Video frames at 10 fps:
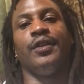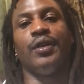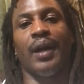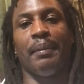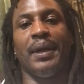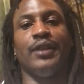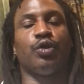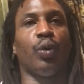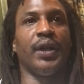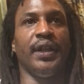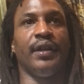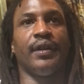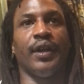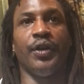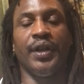you know what I mean, 20,
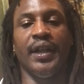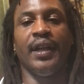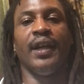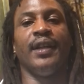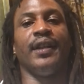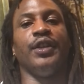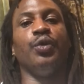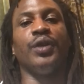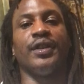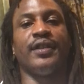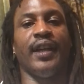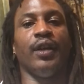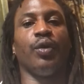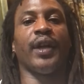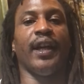30, then you could
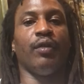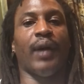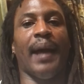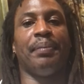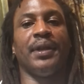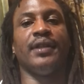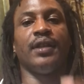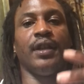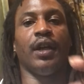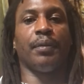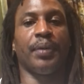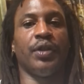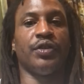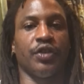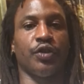say, okay, rapping is a young
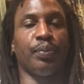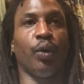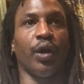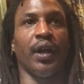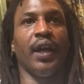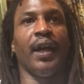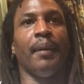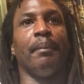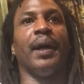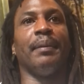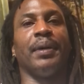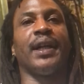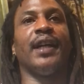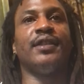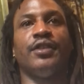person sport but
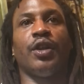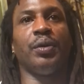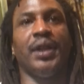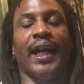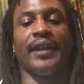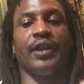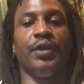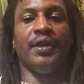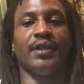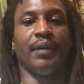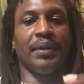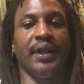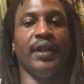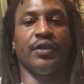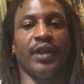because it's only like 30 something
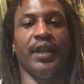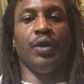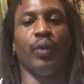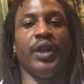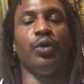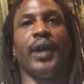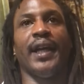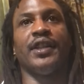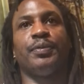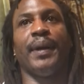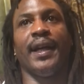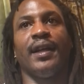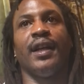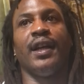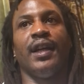years anyway, you can't expect,